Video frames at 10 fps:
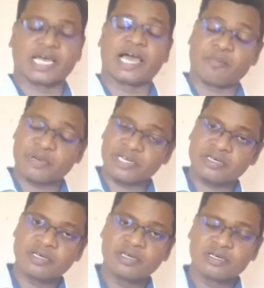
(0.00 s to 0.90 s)

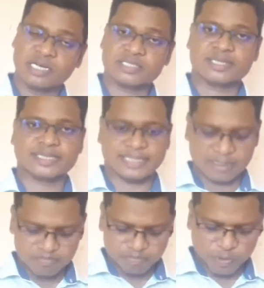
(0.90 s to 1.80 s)
happening at
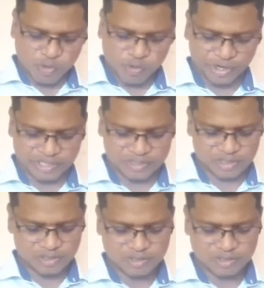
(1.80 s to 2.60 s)
some point